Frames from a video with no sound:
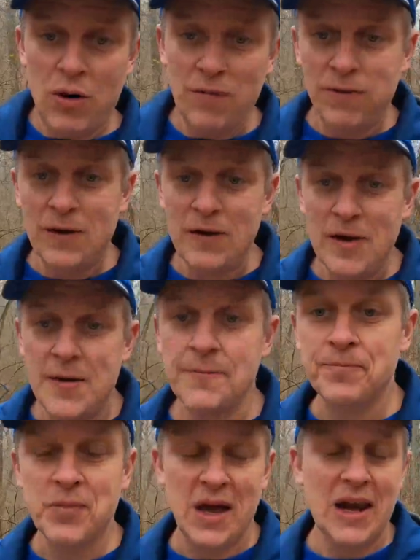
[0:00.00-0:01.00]
roughly
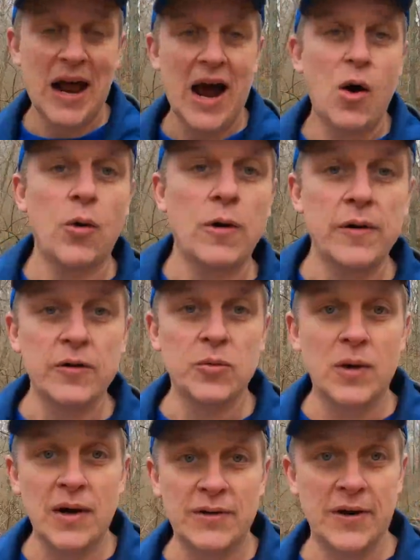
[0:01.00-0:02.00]
an hour is
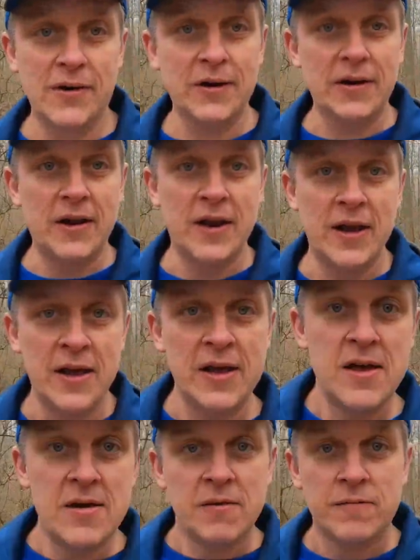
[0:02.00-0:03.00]
what I target
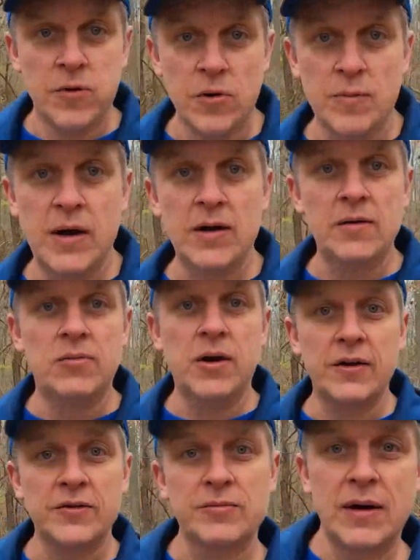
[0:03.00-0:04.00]
for my
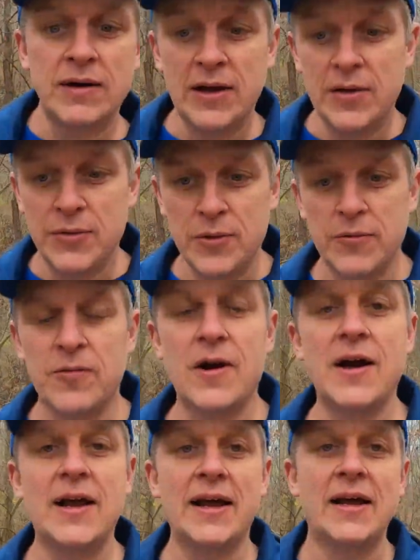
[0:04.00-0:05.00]
runs Monday through
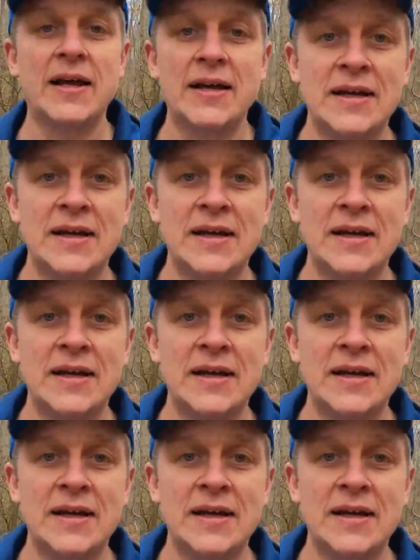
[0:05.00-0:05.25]
Friday.